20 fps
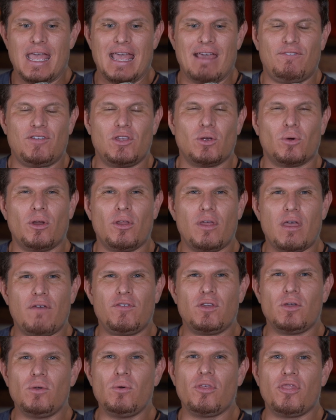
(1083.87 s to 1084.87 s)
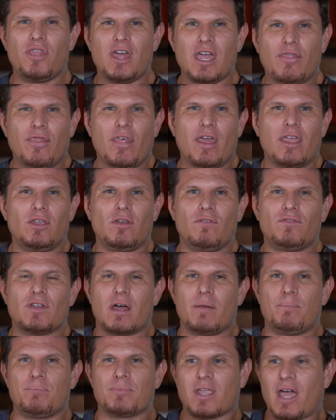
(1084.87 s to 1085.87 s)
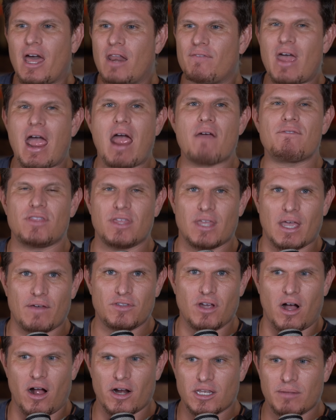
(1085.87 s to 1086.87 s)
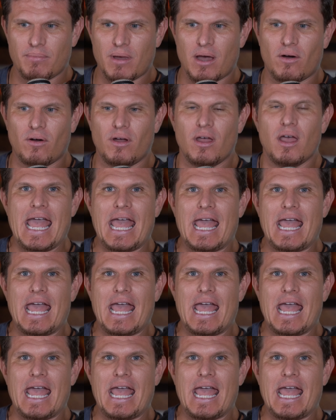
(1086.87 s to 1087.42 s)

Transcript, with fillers: if you think that you've done kind of everything I've talked about